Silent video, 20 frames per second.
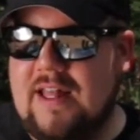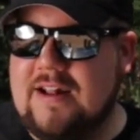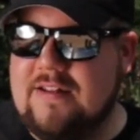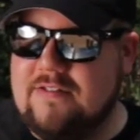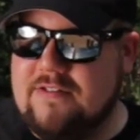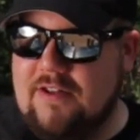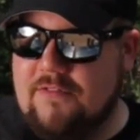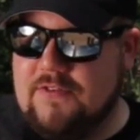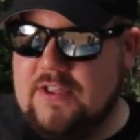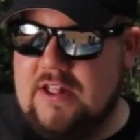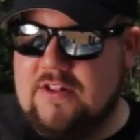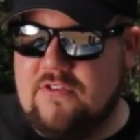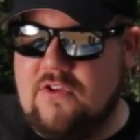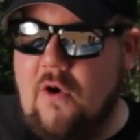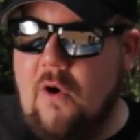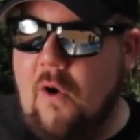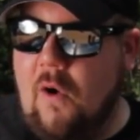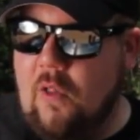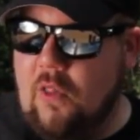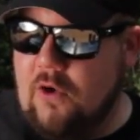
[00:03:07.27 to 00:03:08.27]
that stuff gets
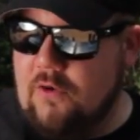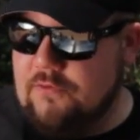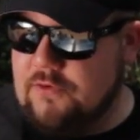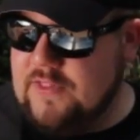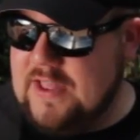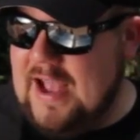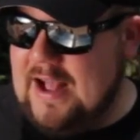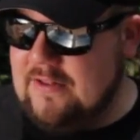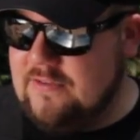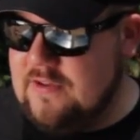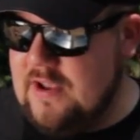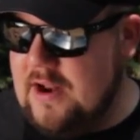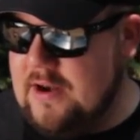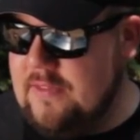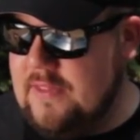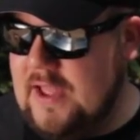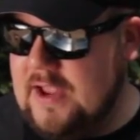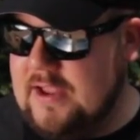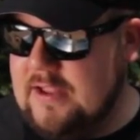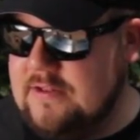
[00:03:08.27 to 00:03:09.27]
all over the outside
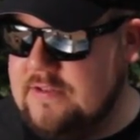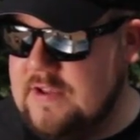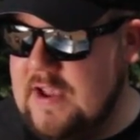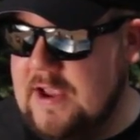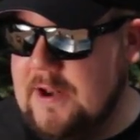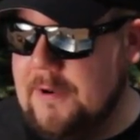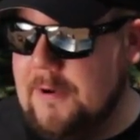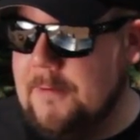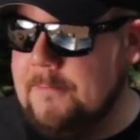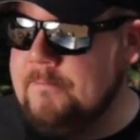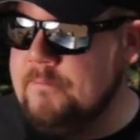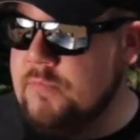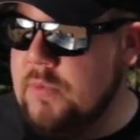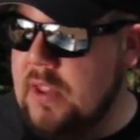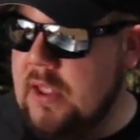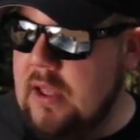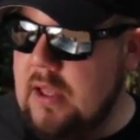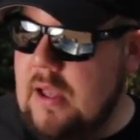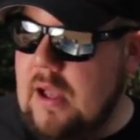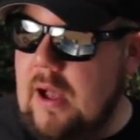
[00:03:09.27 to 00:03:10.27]
of that container.
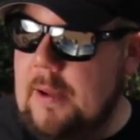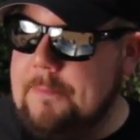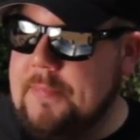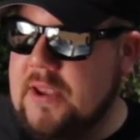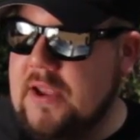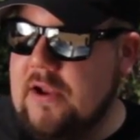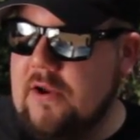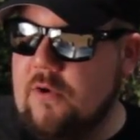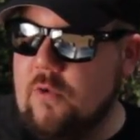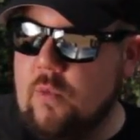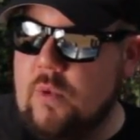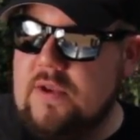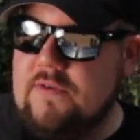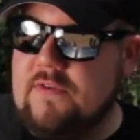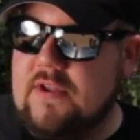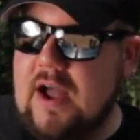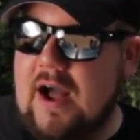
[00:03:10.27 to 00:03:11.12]
Up here we've